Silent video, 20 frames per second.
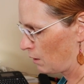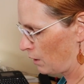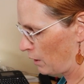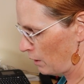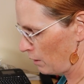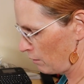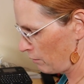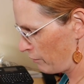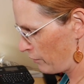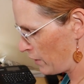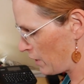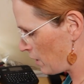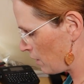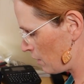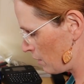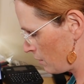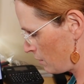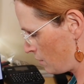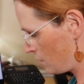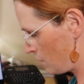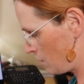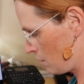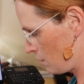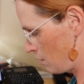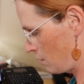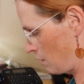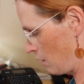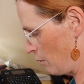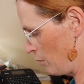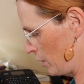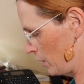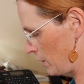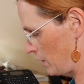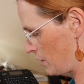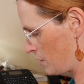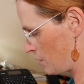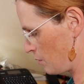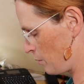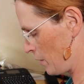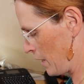And of these, I bought
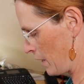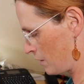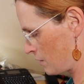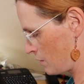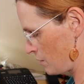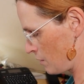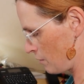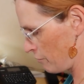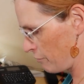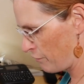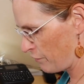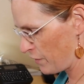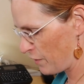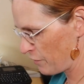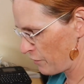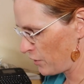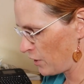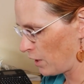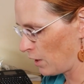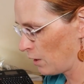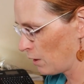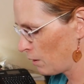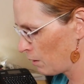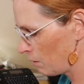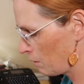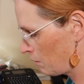these in packs of 50,